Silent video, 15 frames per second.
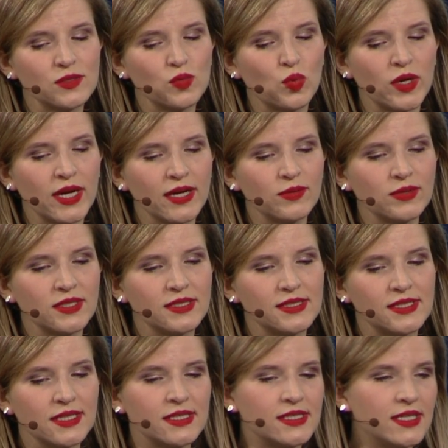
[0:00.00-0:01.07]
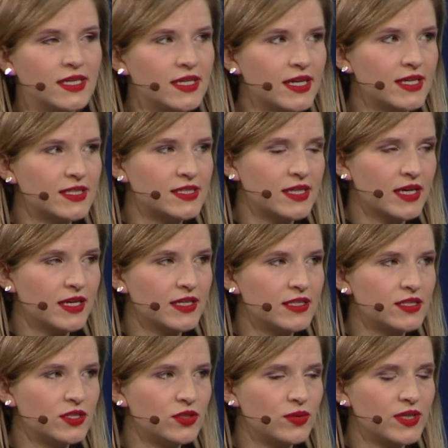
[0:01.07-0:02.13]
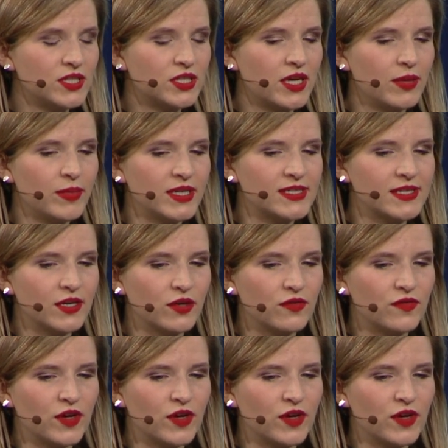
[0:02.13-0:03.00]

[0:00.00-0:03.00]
when I was 16, I decided to educate myself.